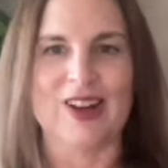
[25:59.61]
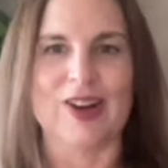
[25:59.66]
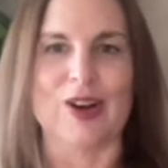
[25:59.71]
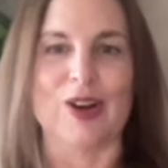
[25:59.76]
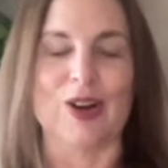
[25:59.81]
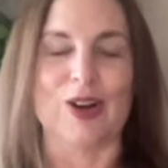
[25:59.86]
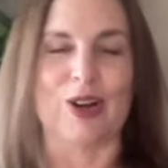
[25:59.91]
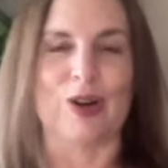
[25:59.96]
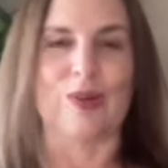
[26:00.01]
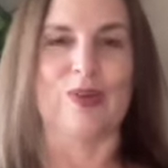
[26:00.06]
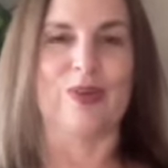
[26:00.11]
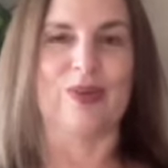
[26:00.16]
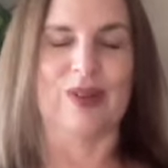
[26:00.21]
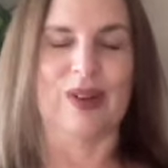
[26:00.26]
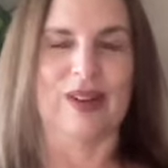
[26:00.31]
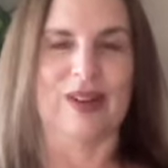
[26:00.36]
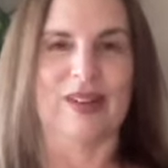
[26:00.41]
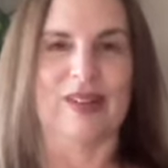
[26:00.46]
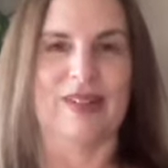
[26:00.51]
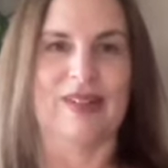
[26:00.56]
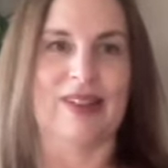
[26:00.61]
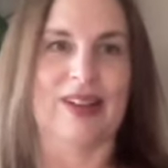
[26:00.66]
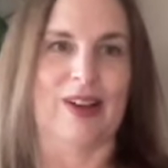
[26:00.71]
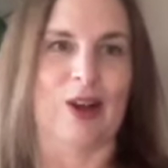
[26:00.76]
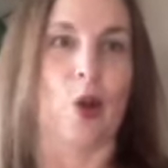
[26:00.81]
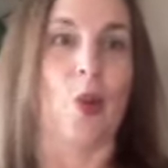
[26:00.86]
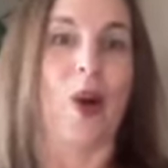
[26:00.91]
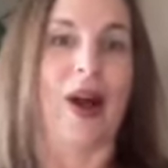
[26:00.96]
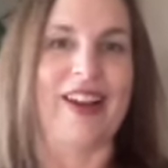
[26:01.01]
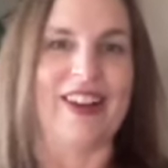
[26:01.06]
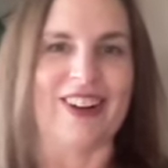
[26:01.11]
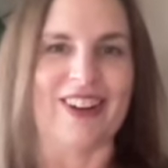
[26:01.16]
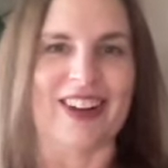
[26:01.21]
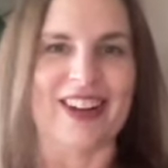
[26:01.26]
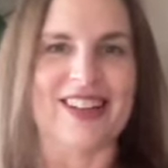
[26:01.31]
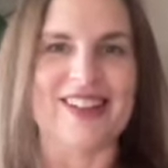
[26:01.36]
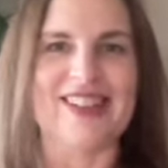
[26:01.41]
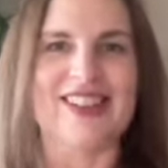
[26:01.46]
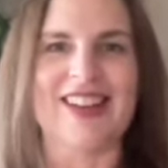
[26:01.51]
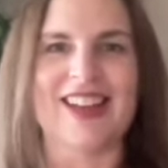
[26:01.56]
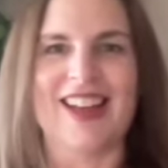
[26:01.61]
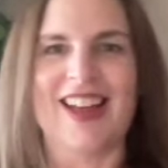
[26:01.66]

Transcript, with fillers: or go uh, acquire it.